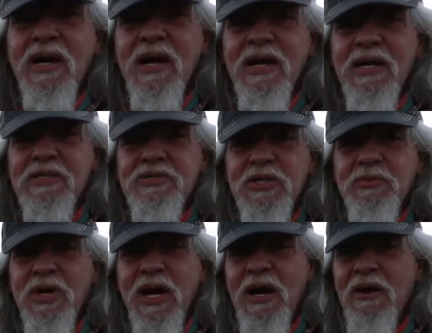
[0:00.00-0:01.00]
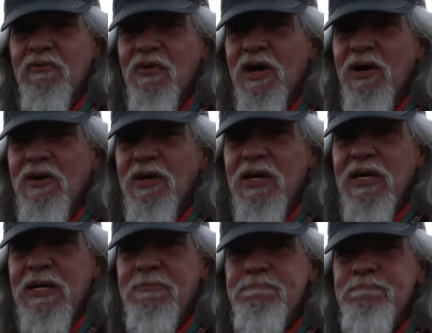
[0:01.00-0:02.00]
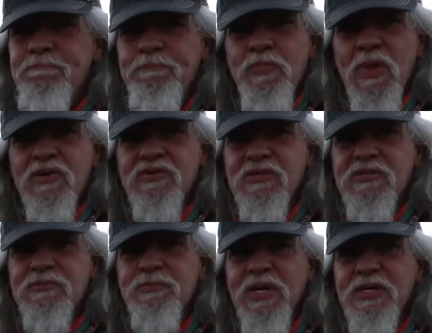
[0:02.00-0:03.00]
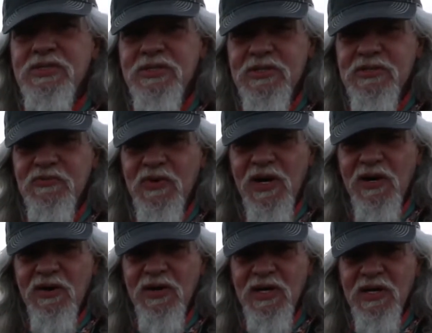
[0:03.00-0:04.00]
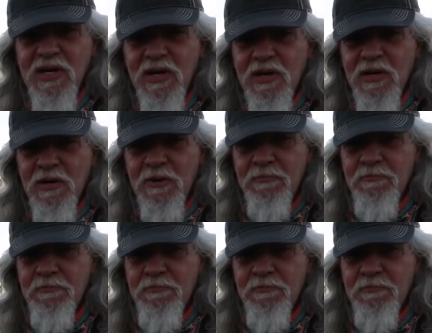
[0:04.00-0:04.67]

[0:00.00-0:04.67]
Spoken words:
and she became very suspicious, very, I